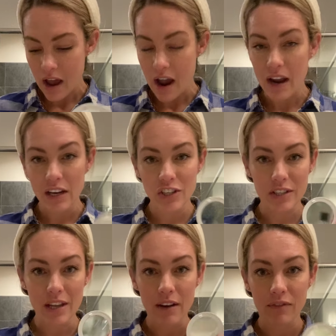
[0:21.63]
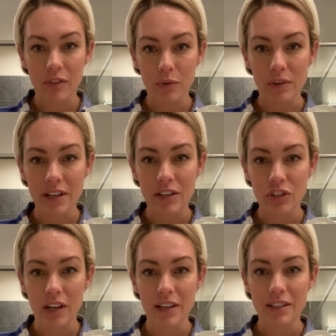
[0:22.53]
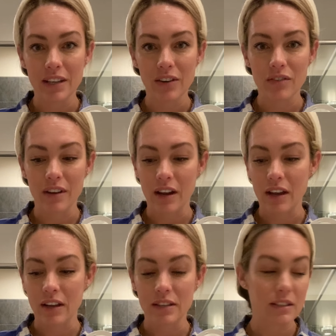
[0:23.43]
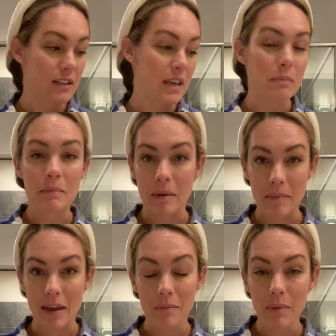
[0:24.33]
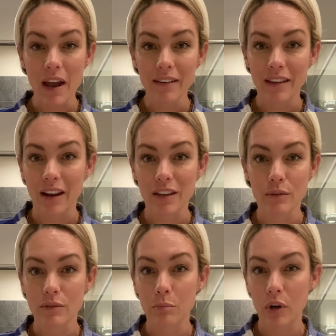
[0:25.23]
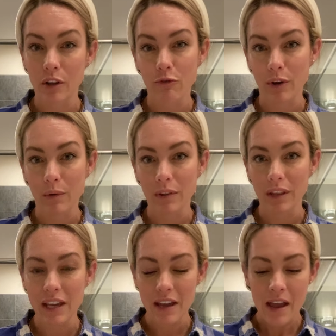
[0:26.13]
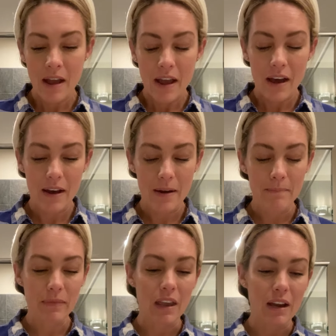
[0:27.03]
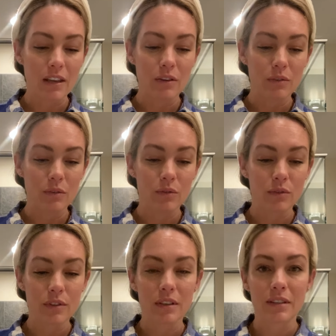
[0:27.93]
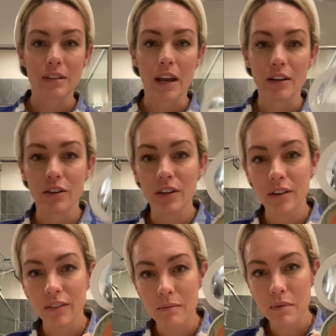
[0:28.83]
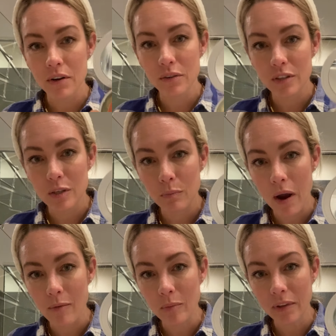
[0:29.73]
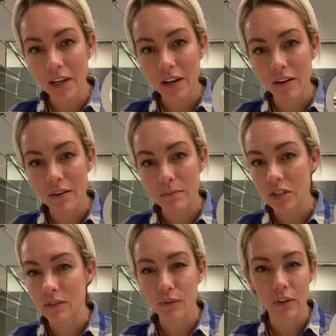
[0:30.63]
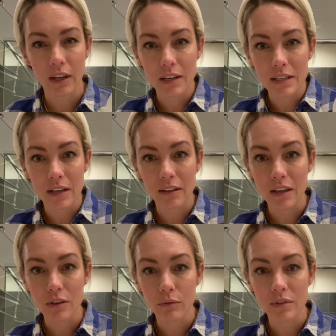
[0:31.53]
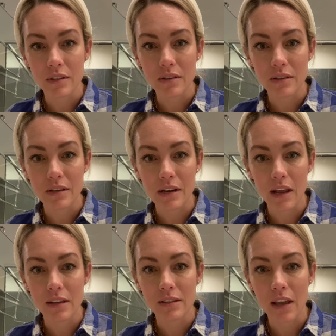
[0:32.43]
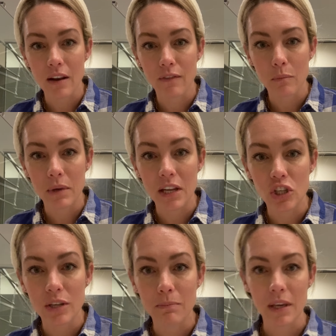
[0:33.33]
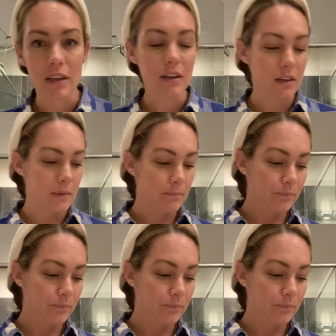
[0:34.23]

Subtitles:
I just have 3 shades here that I keep in my makeup bag that I use pretty frequently. I use Cider the most probably, just for like a daily use. This is a nice kind of a peachy pink.